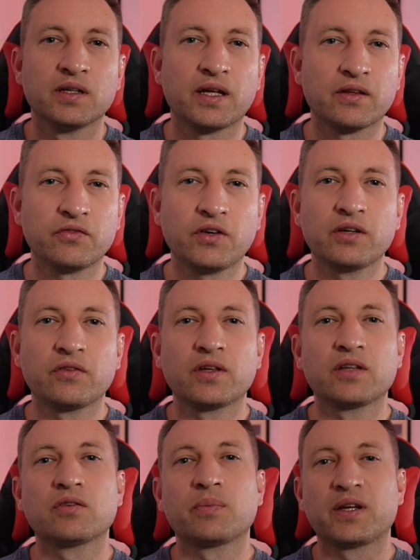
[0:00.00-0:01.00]
Now the final
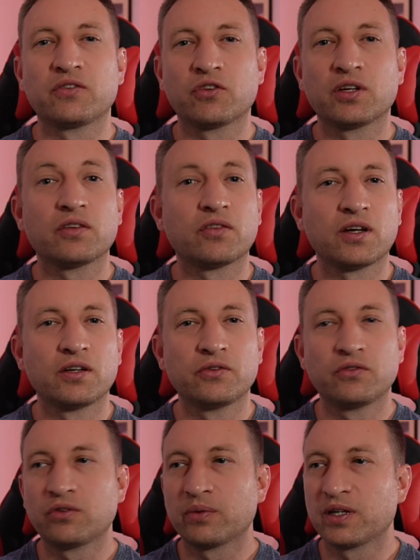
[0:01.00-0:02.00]
thing to mention, as I
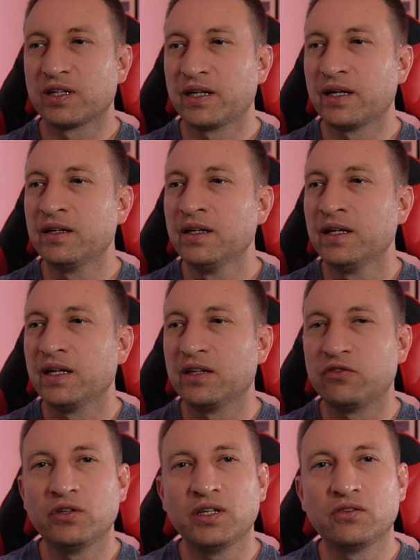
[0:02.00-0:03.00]
alluded to earlier,
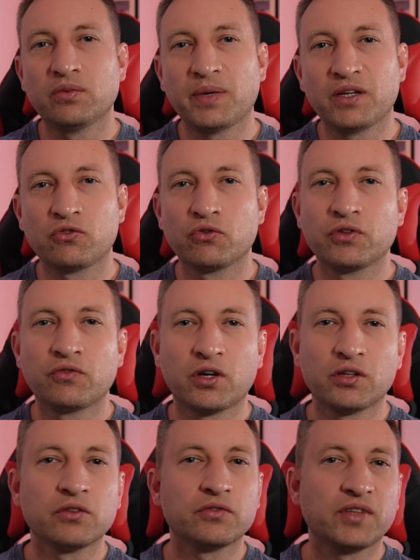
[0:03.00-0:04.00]
is you need to make sure you've got
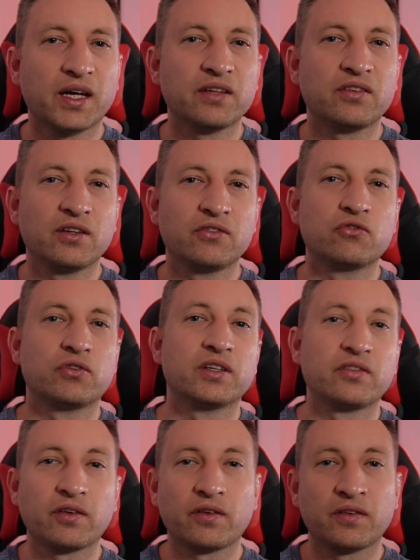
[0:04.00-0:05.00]
enough days history
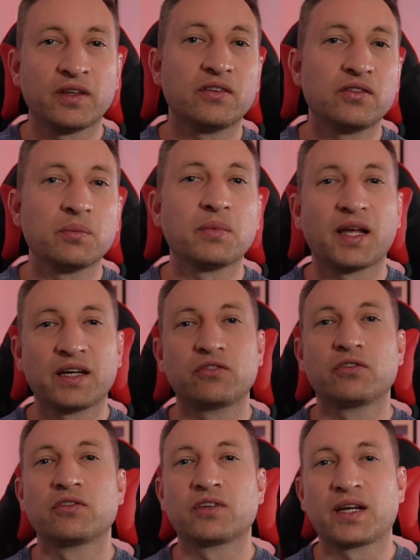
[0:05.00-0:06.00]
so that these
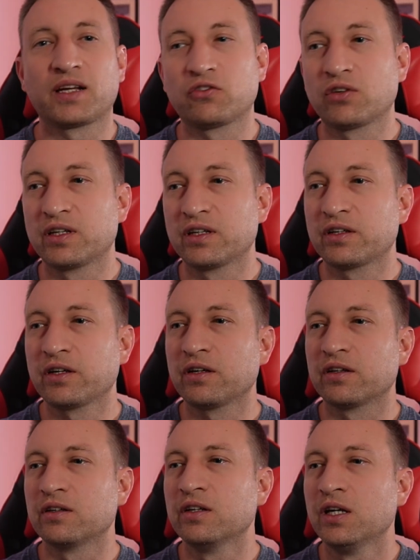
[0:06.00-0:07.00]
simulations can actually occur.